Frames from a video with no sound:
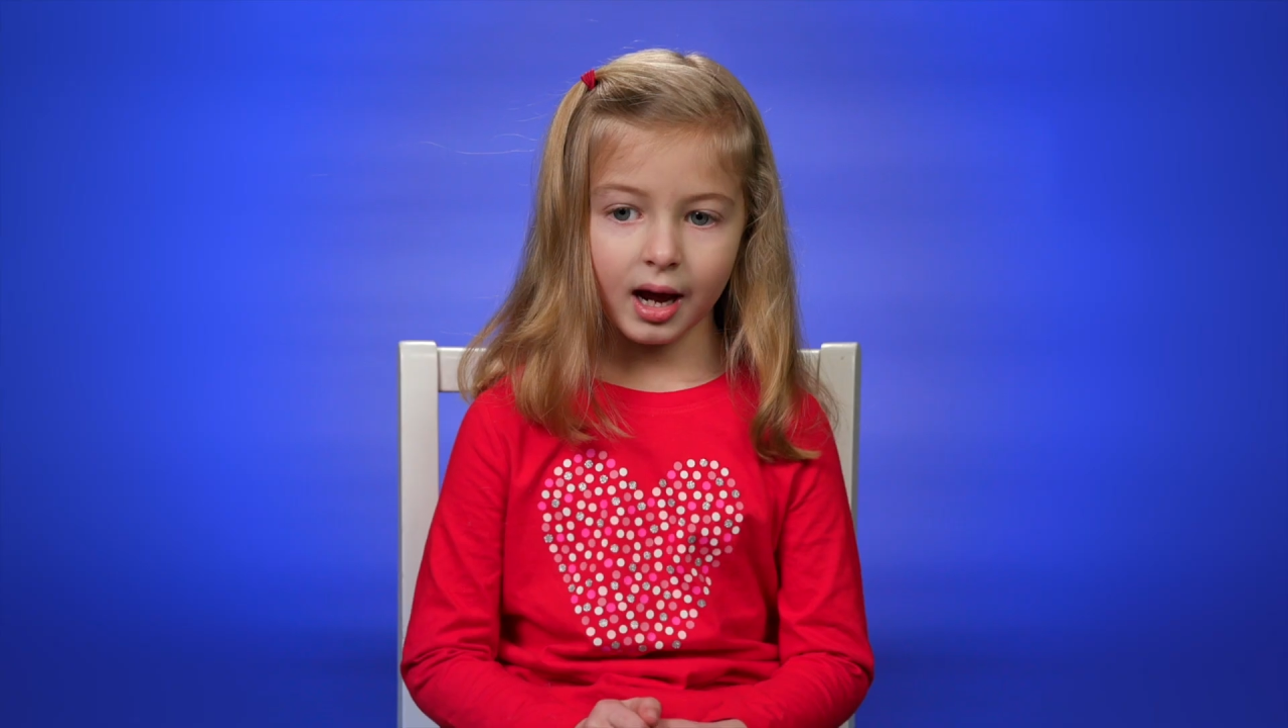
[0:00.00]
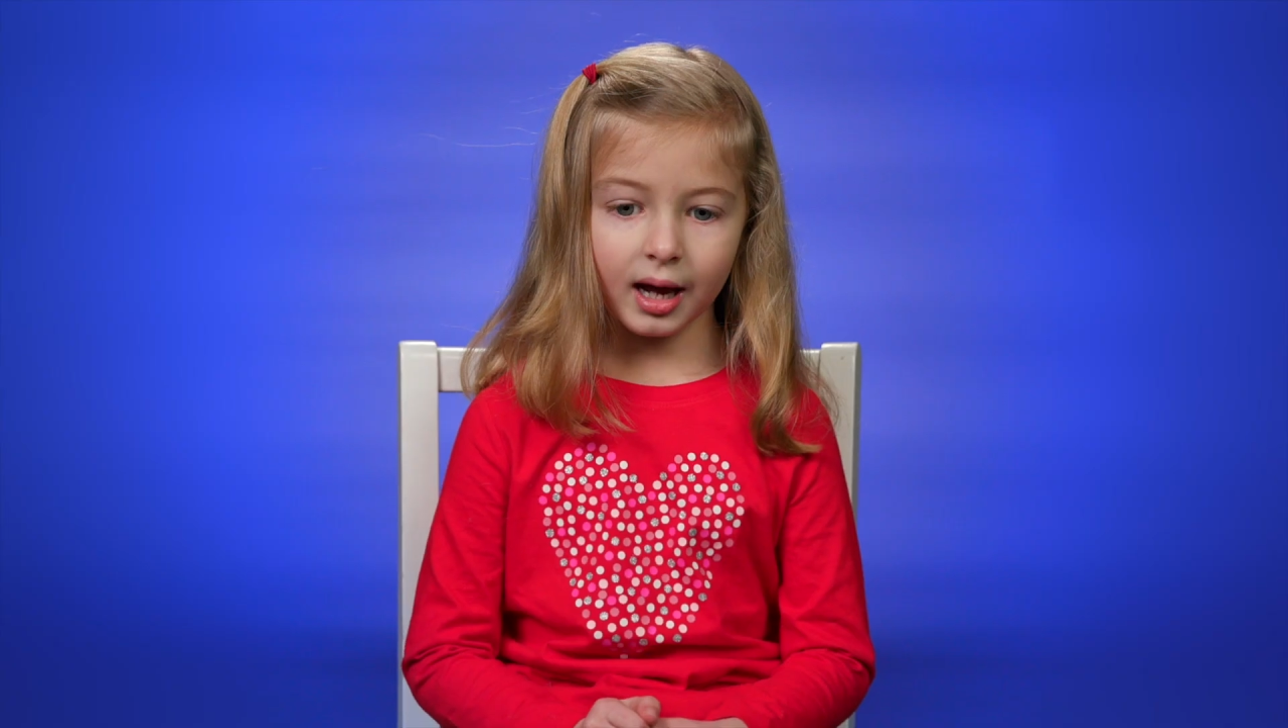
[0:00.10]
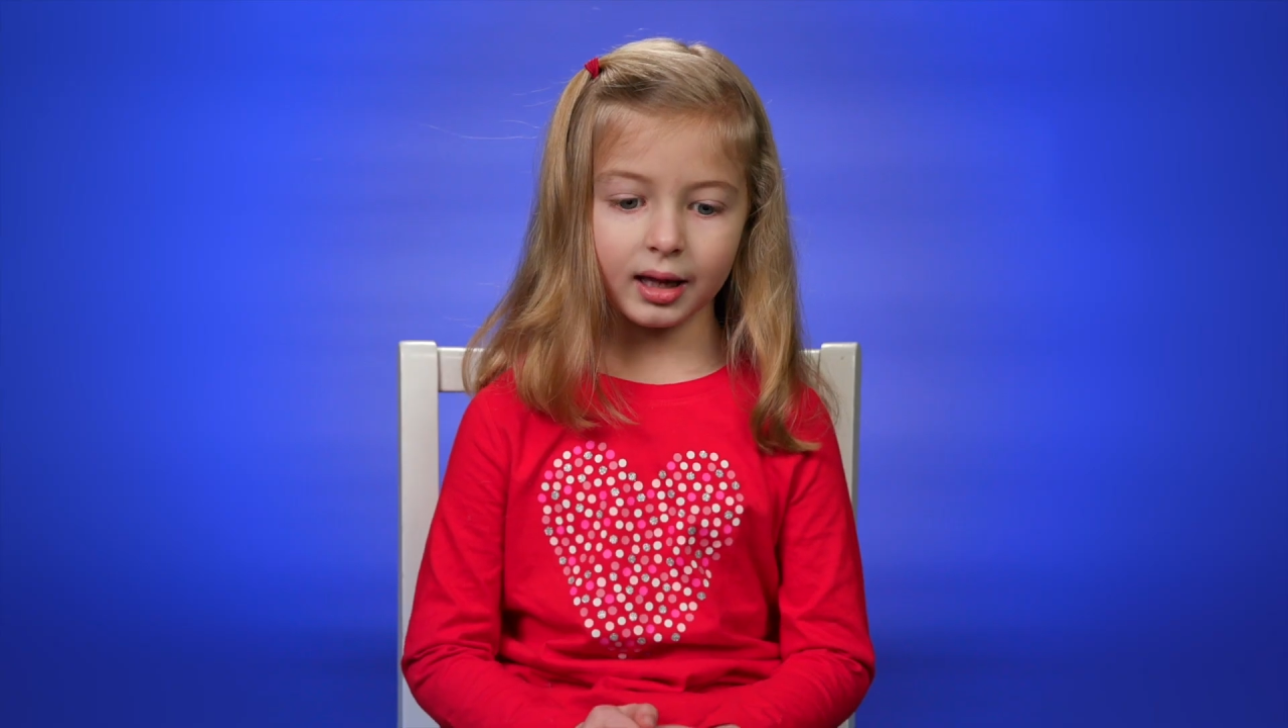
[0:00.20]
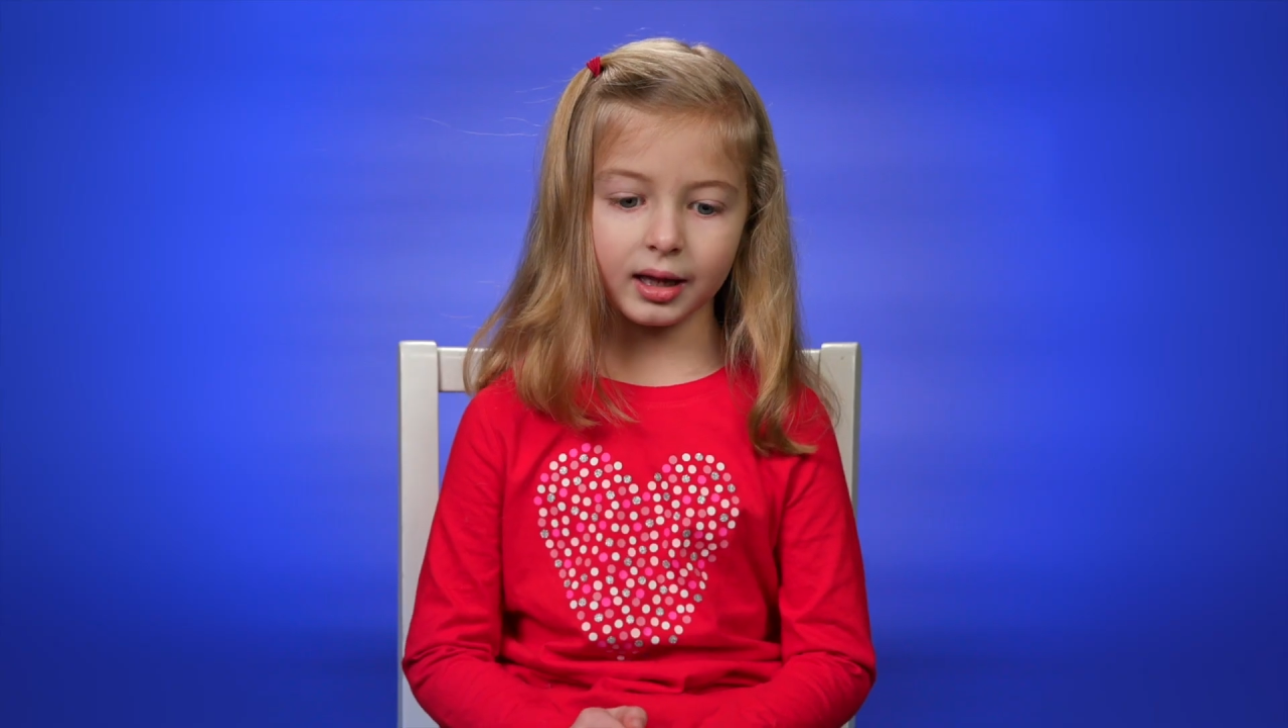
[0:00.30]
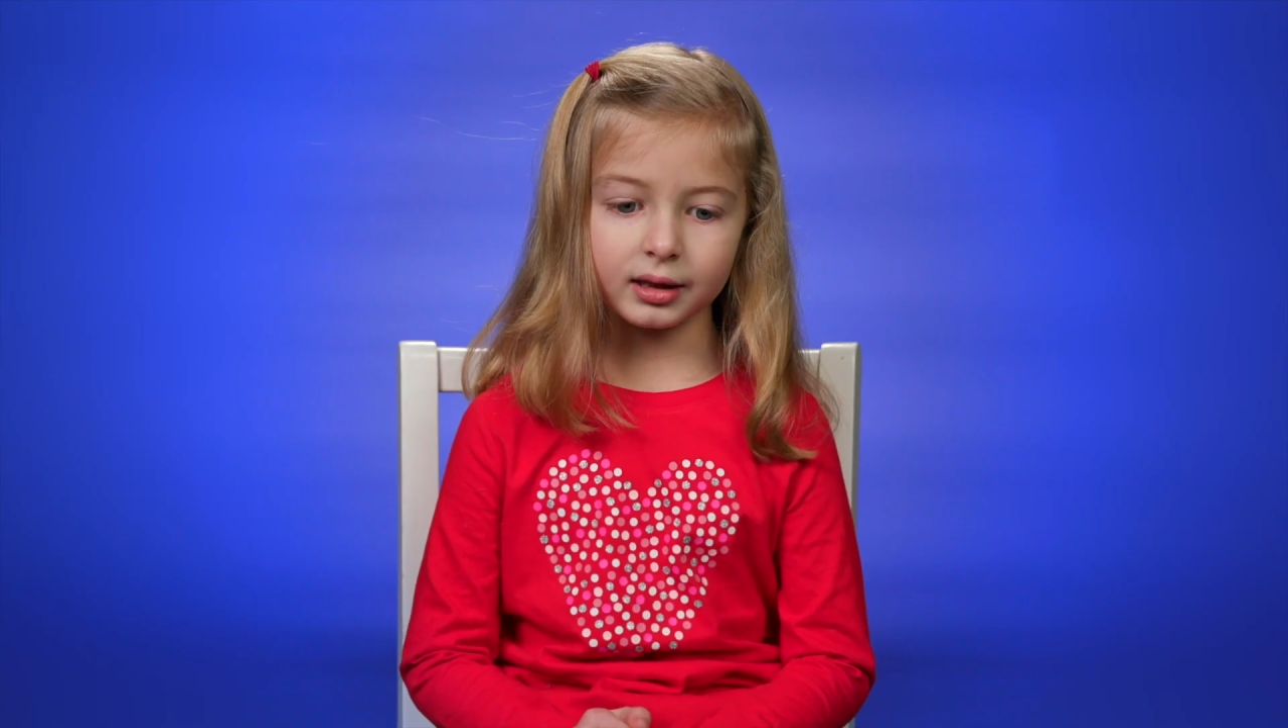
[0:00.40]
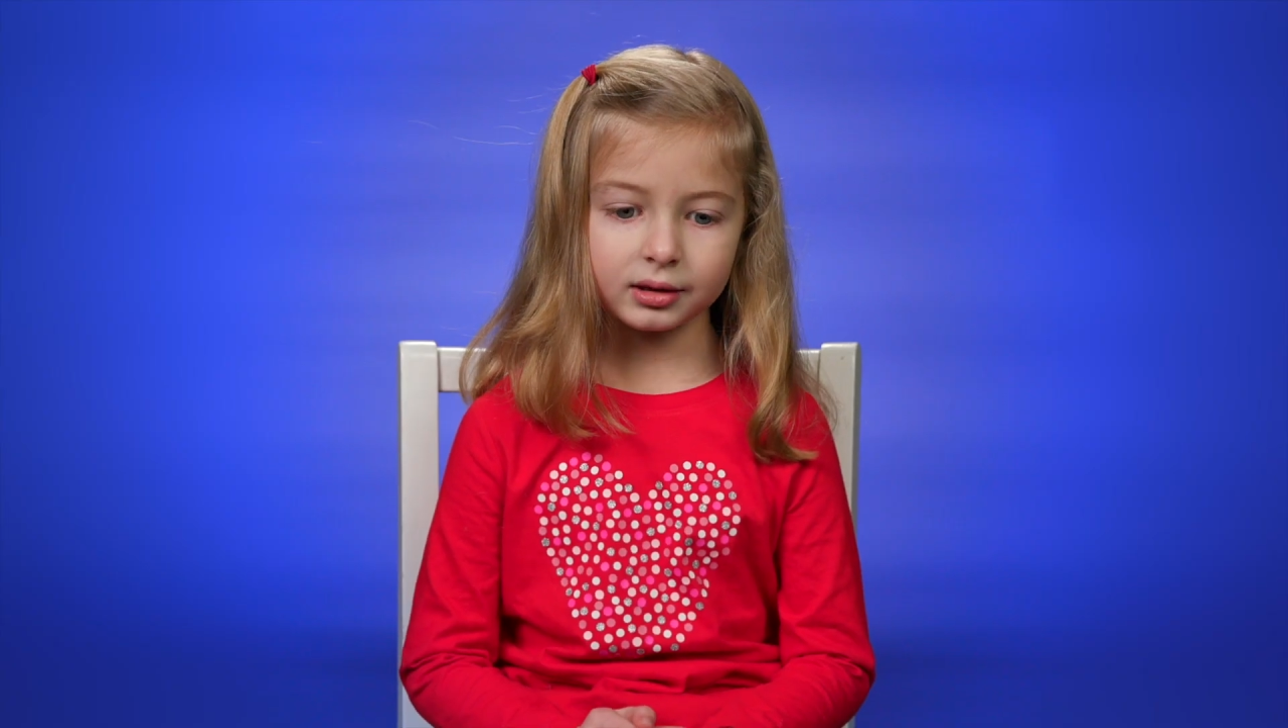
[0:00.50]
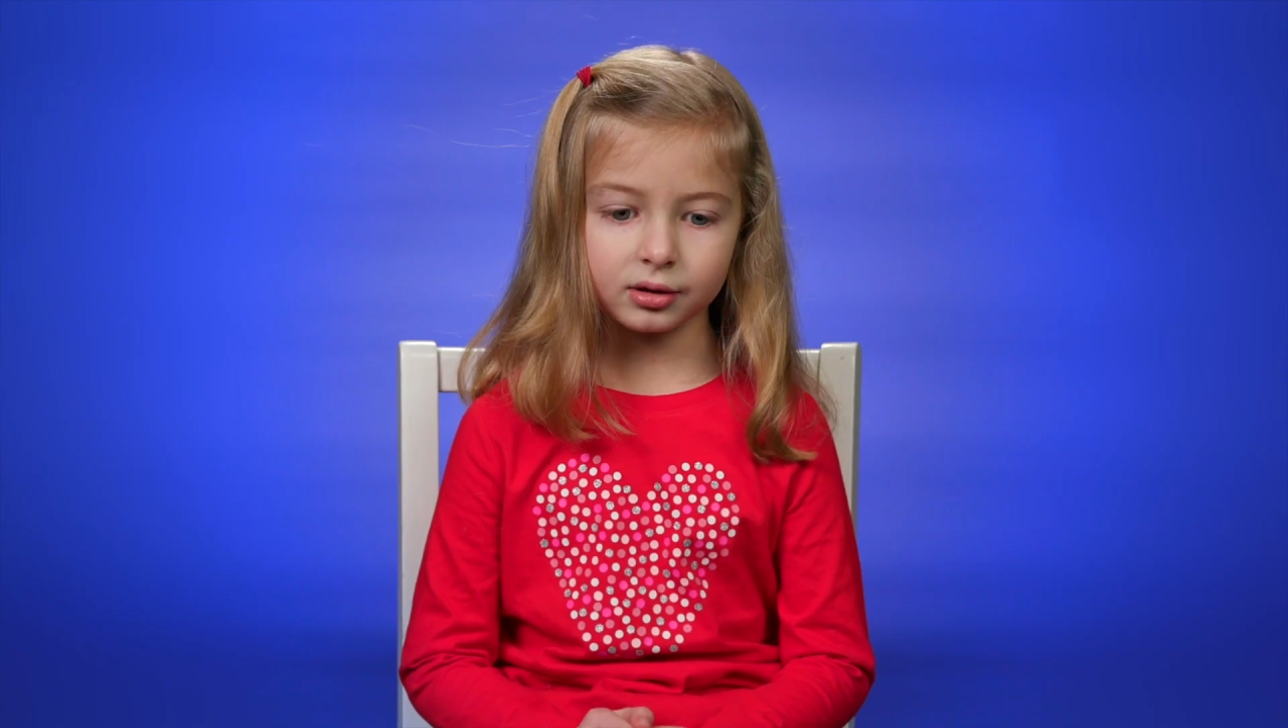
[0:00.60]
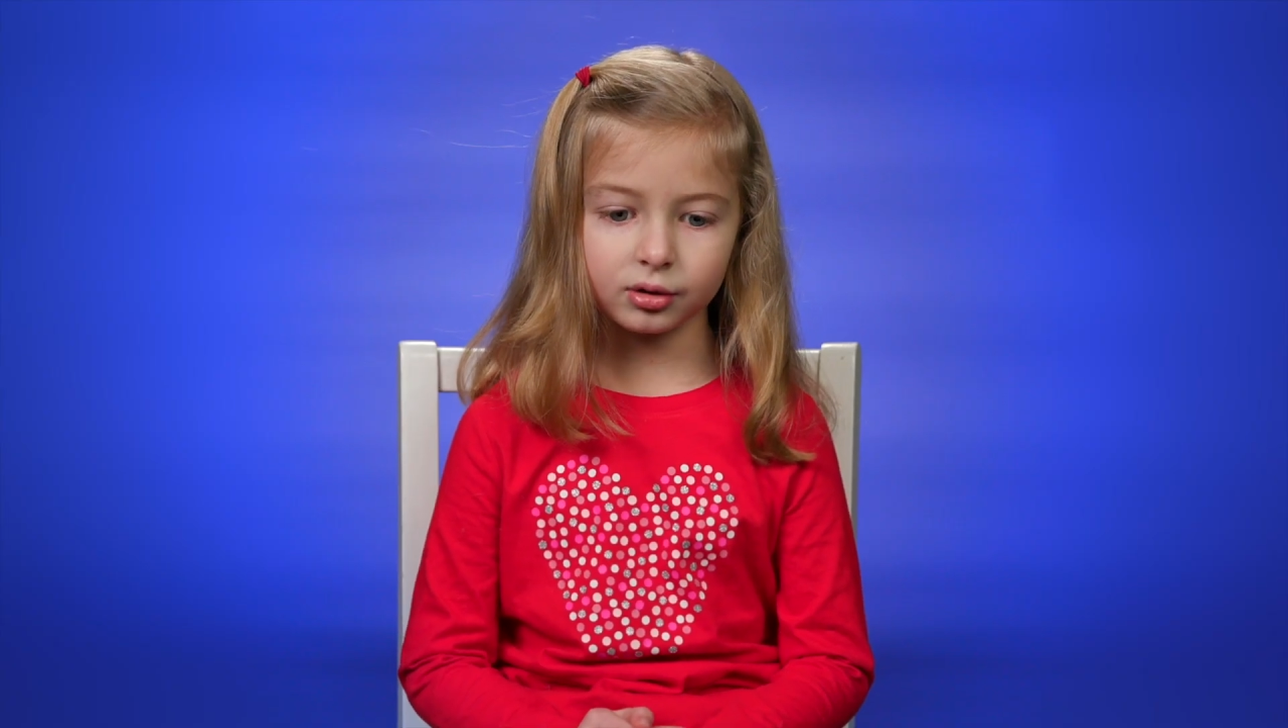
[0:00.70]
I like